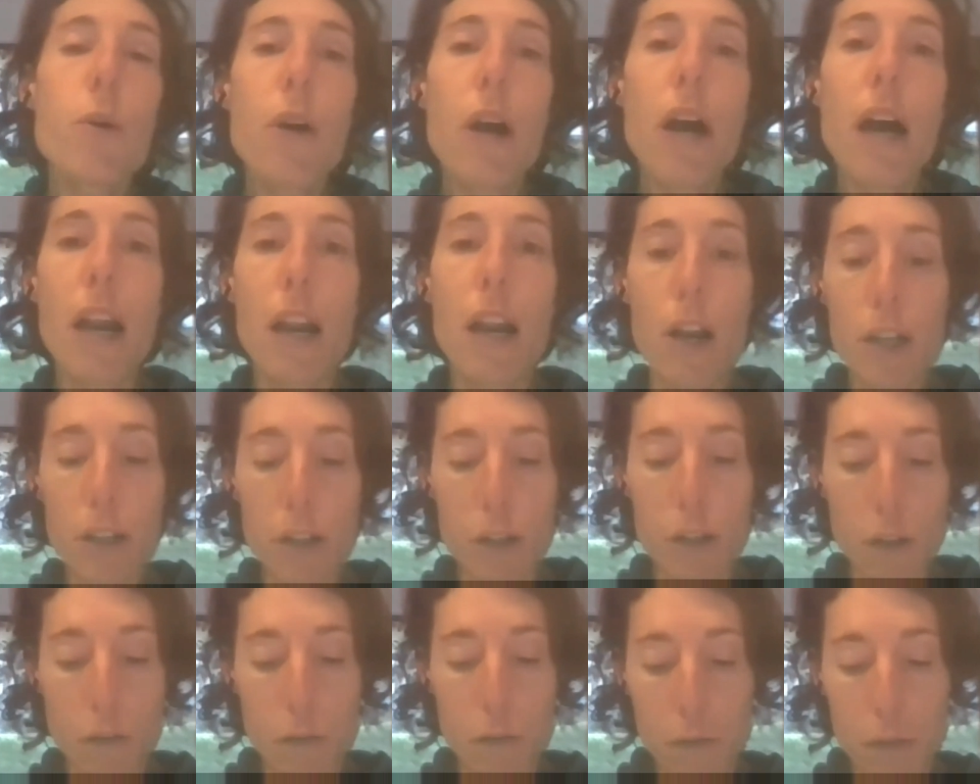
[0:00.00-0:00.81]
a
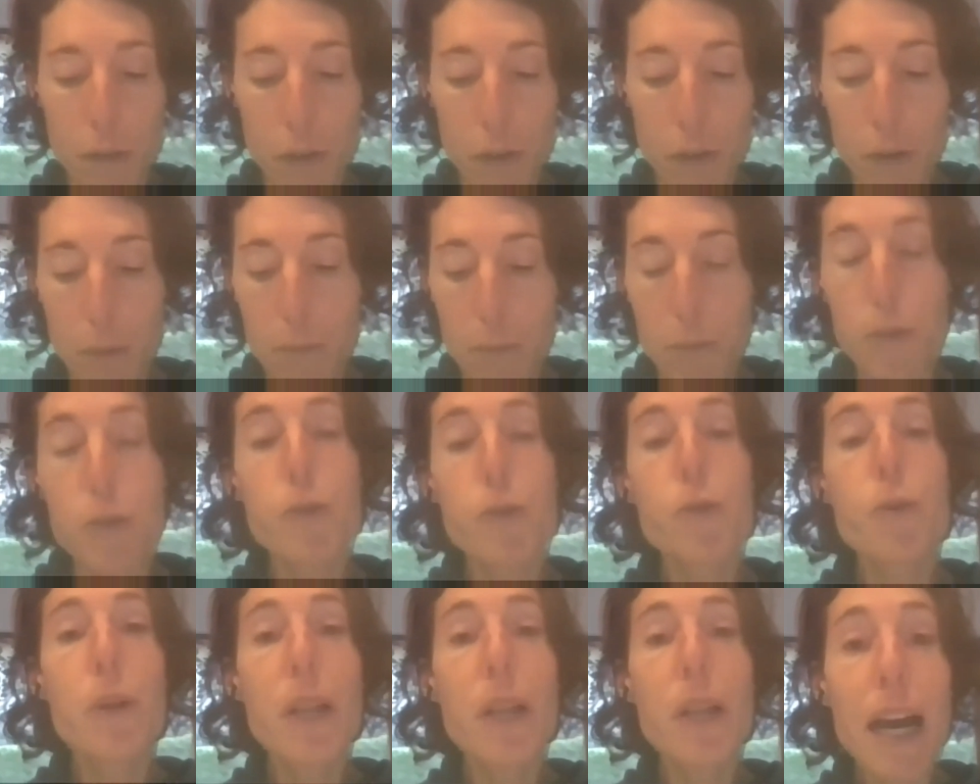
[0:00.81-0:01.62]
lot of
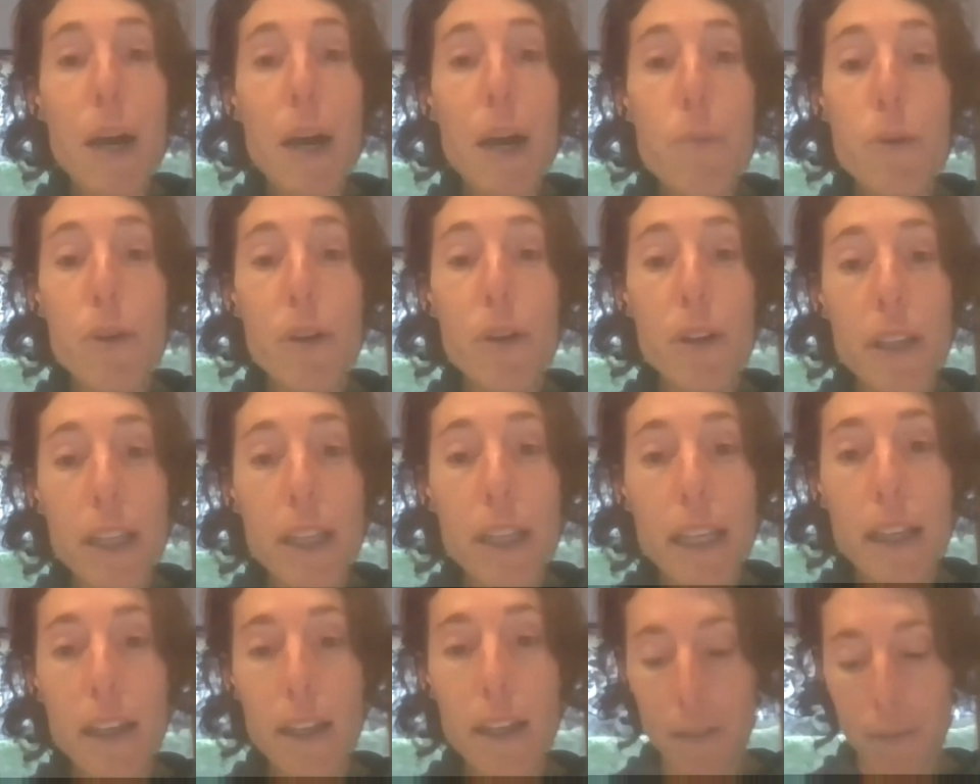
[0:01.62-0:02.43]
muscular
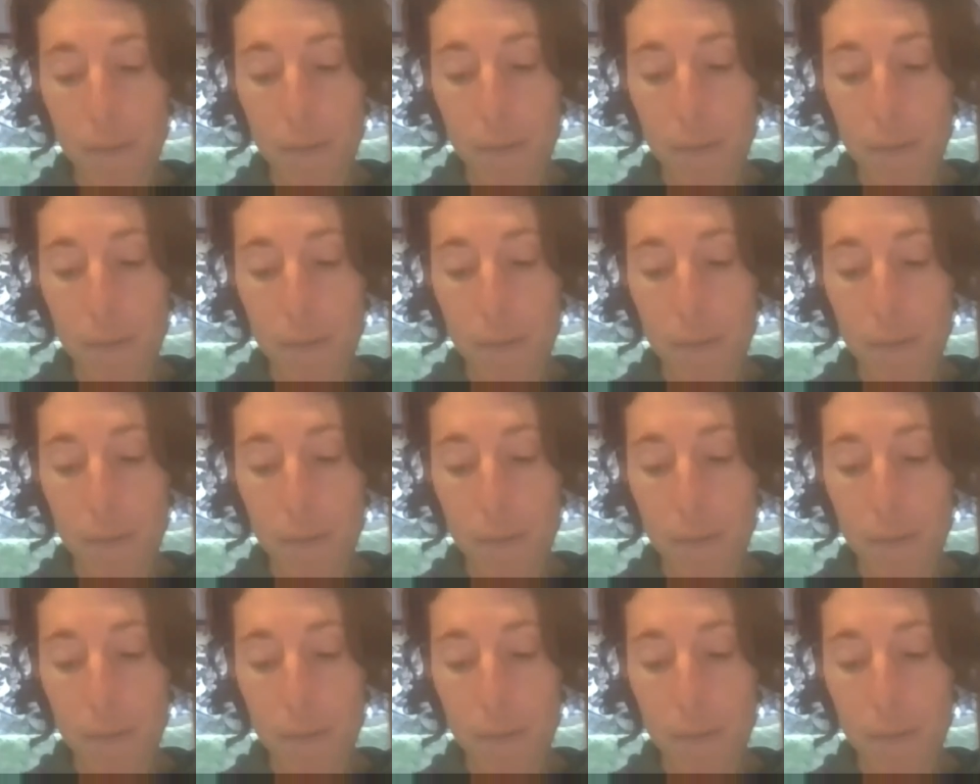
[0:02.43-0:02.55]
building,